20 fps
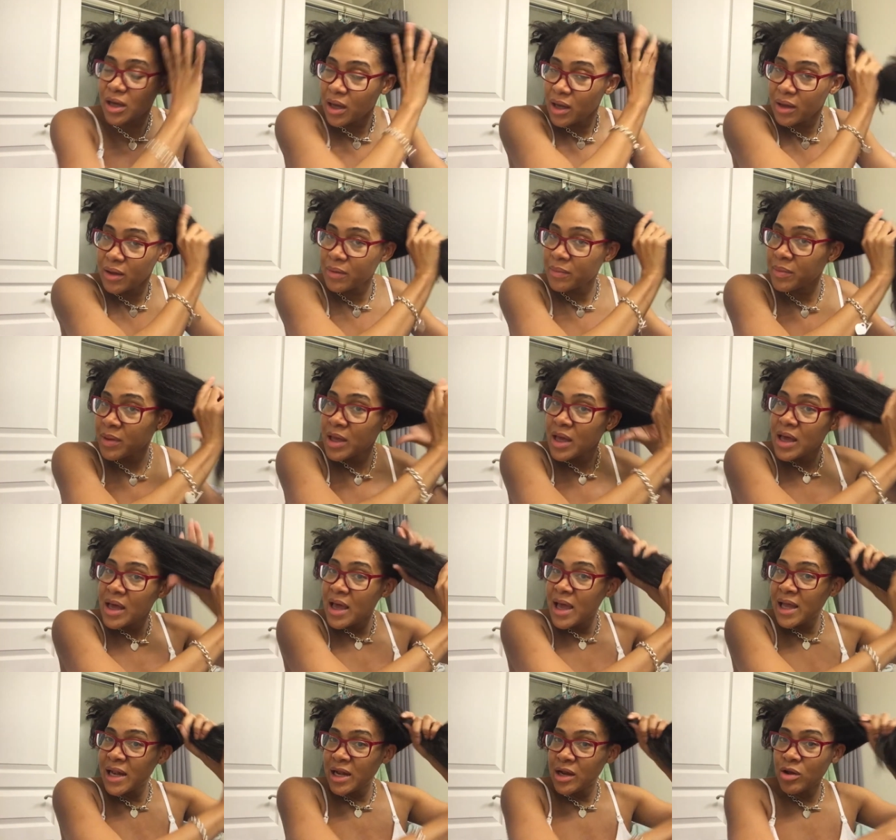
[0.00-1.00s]
Um,
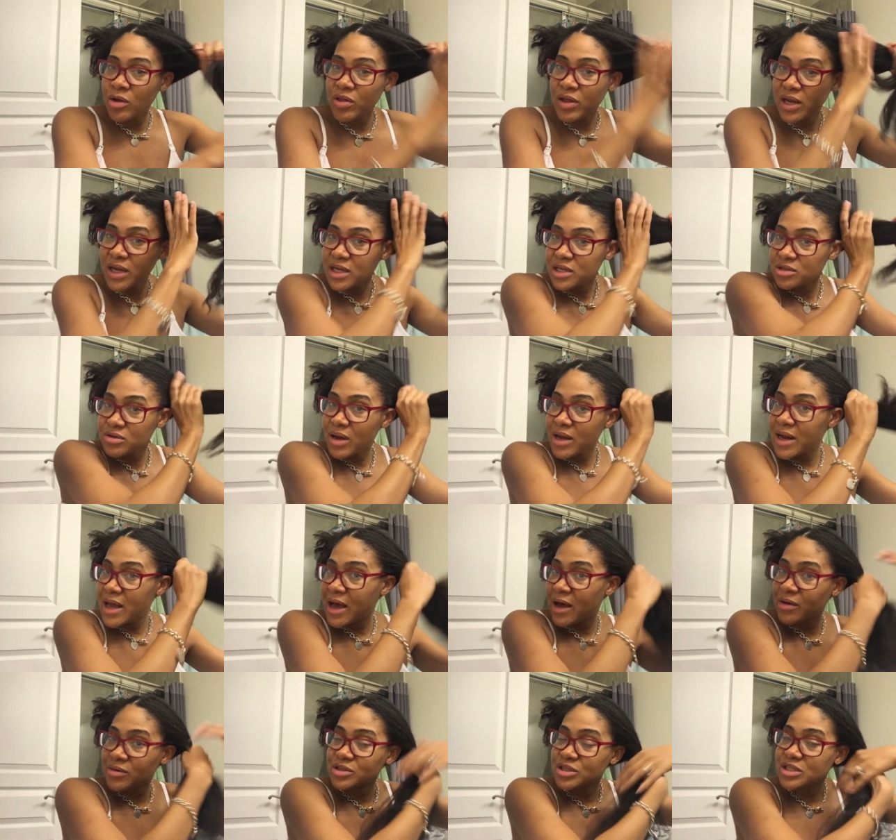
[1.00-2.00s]
and I know that it is right
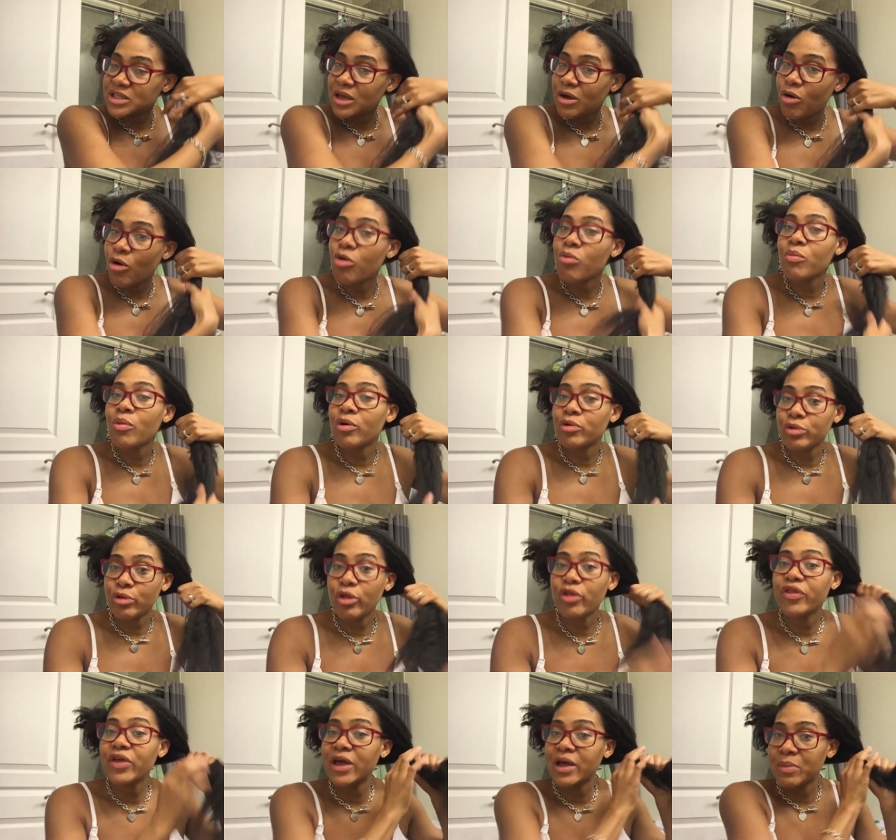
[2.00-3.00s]
now. It's just like a
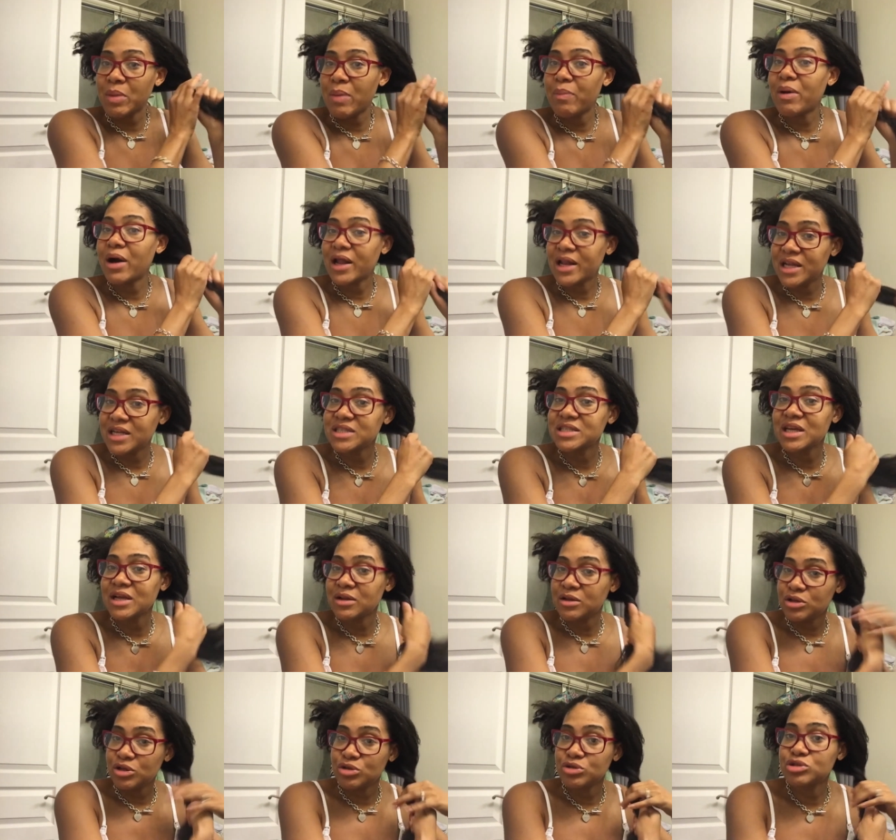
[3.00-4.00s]
hormonal thing. My body is
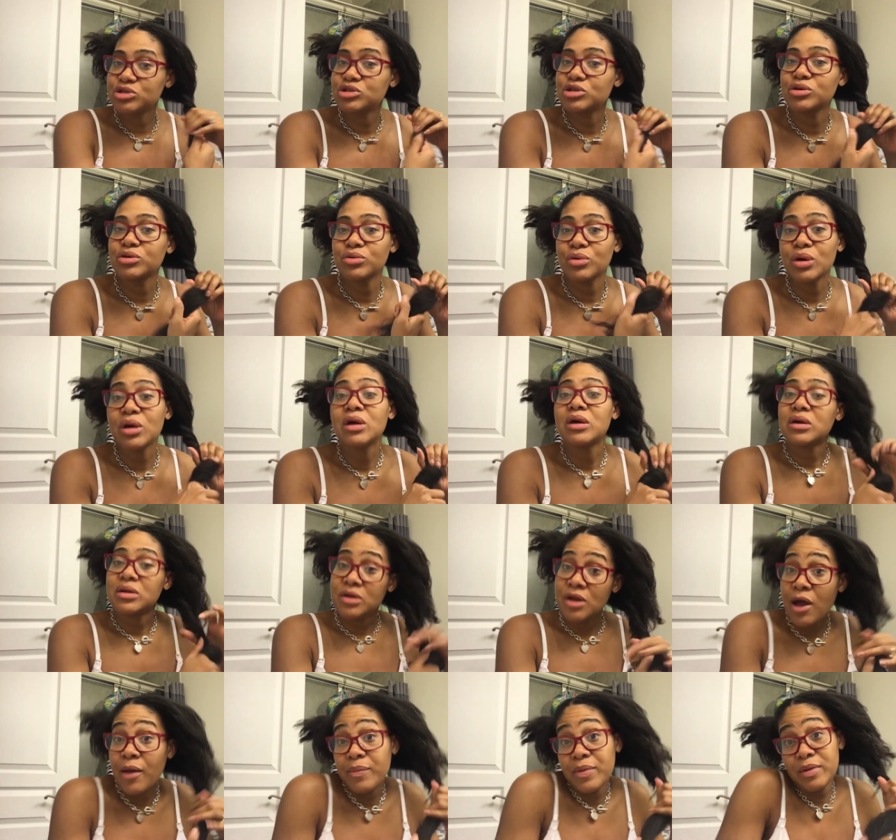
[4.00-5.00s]
getting used to
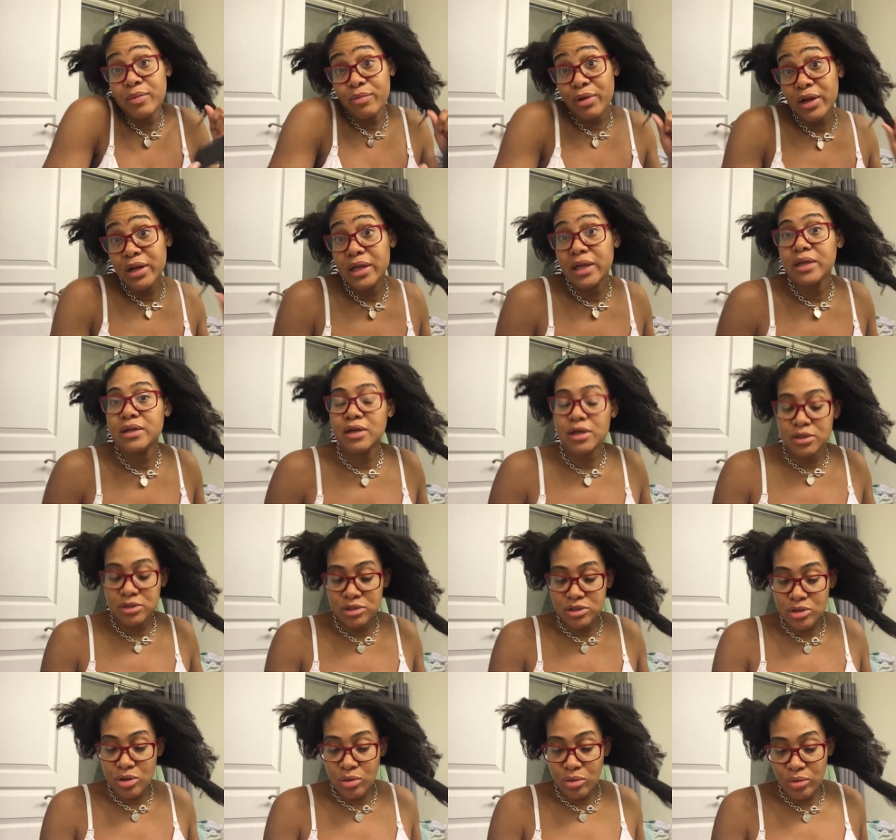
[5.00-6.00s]
not being pregnant. And
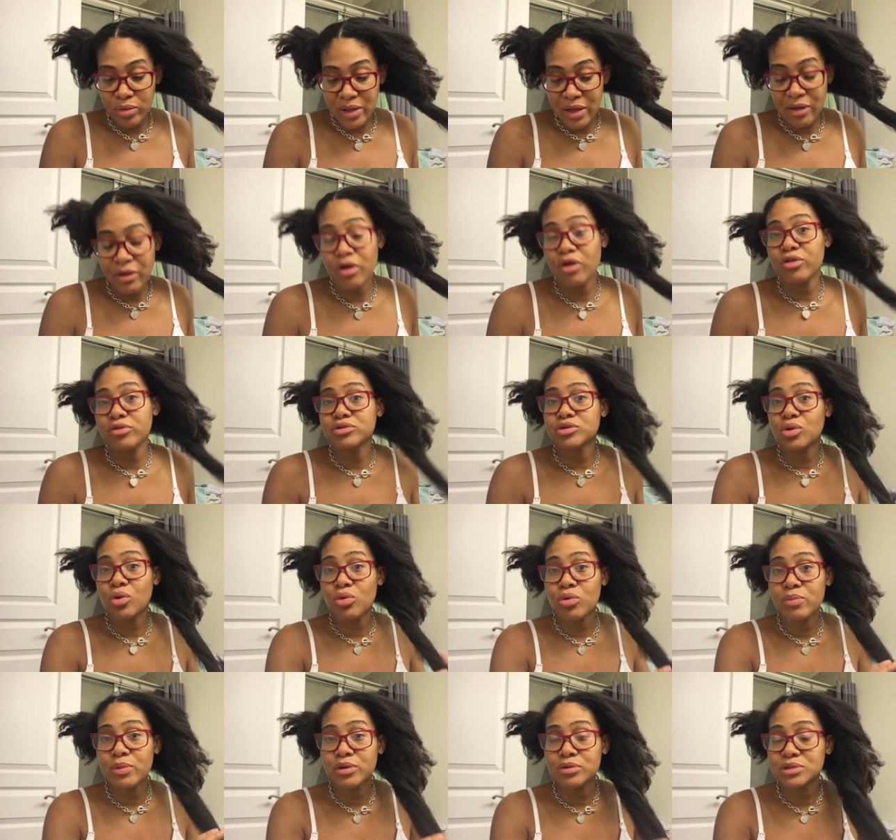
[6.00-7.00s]
so without all those
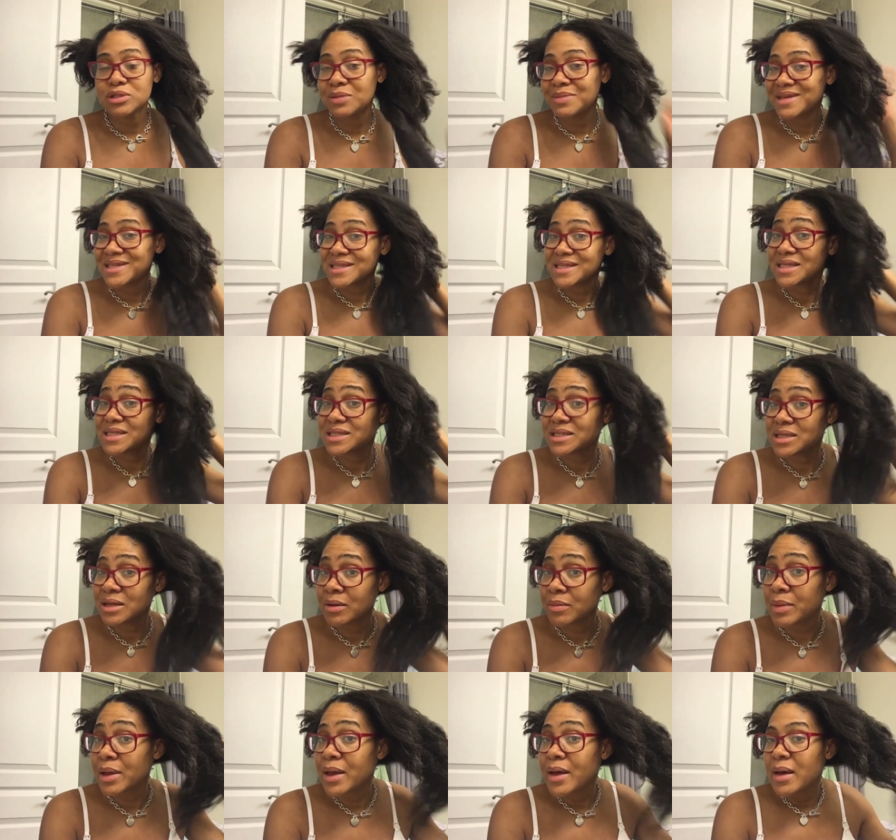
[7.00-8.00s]
hormones in my
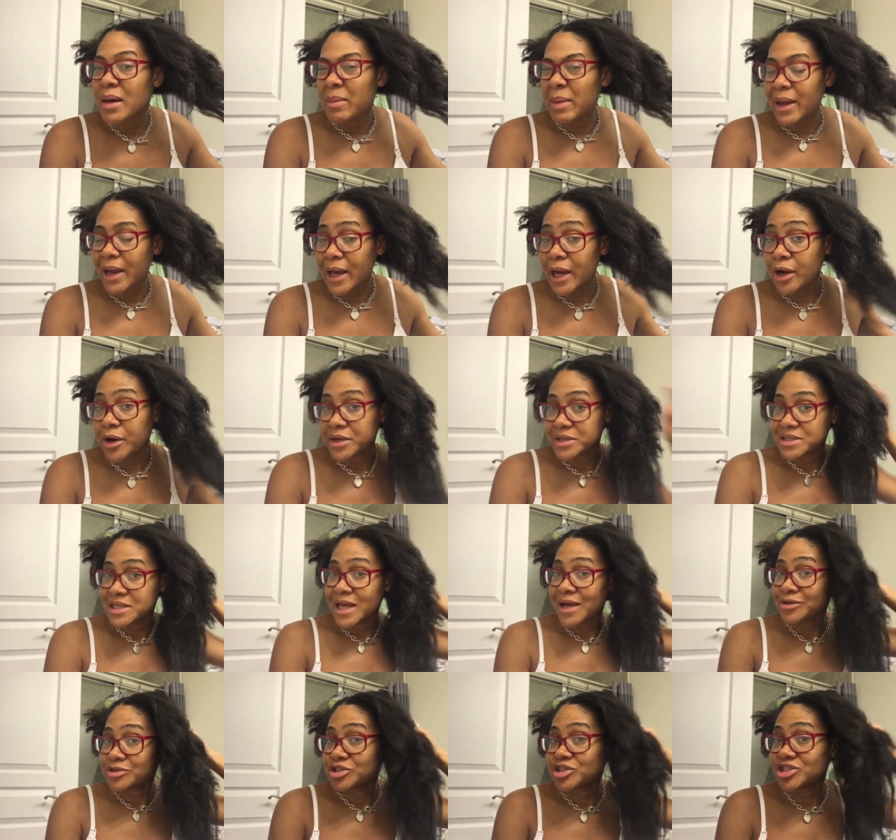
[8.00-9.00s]
system, my hair is
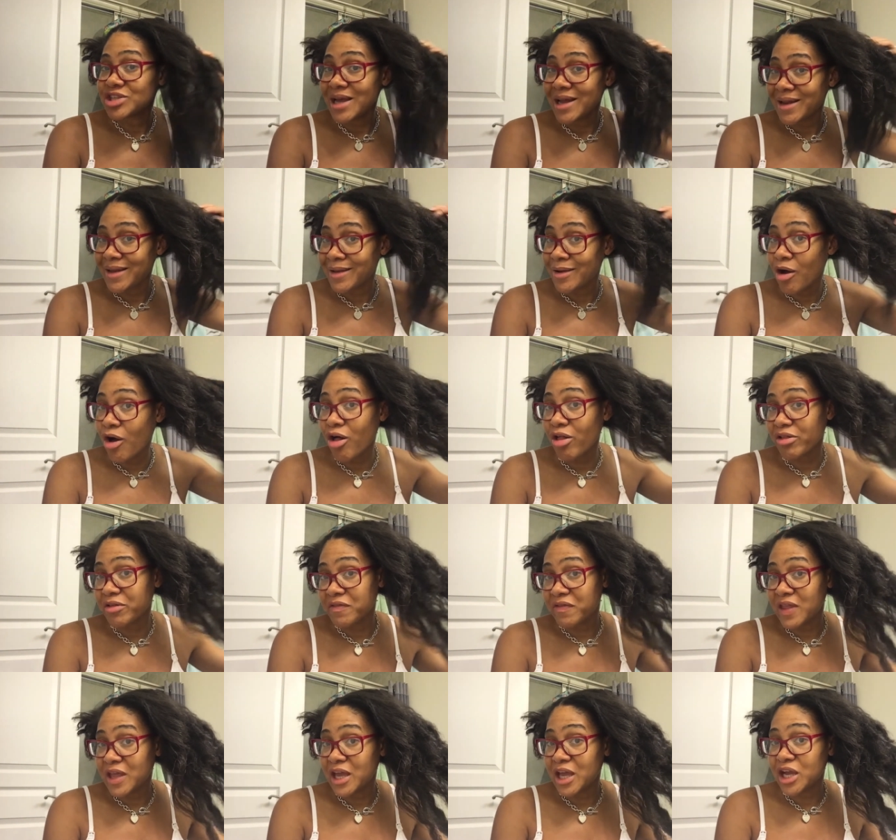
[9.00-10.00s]
now shedding all
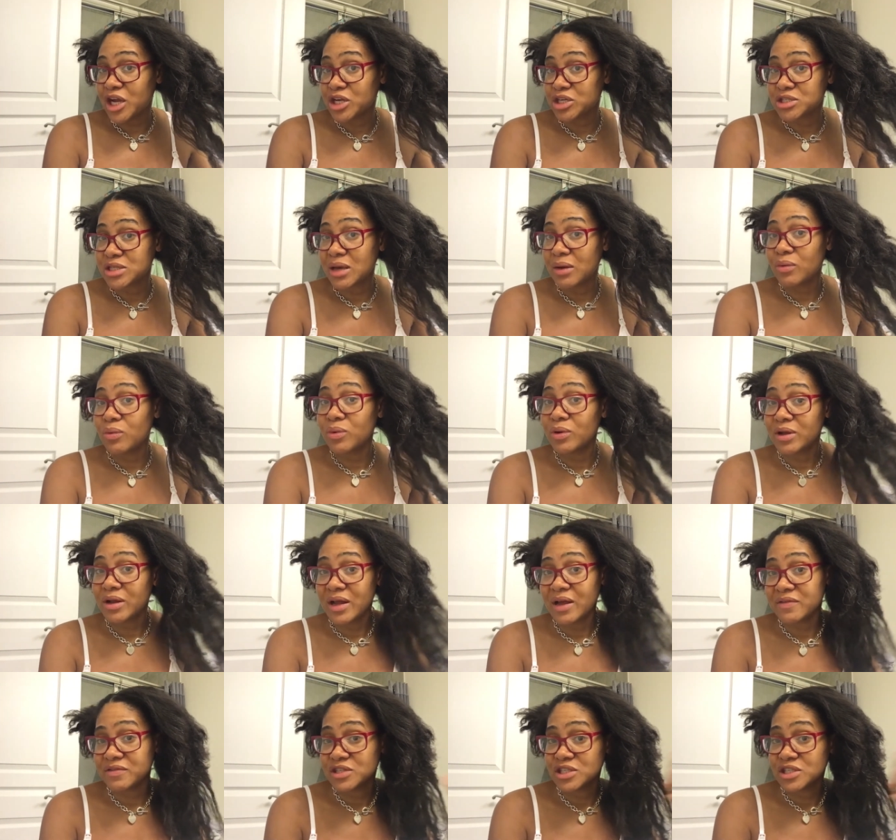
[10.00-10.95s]
of the hairs that would have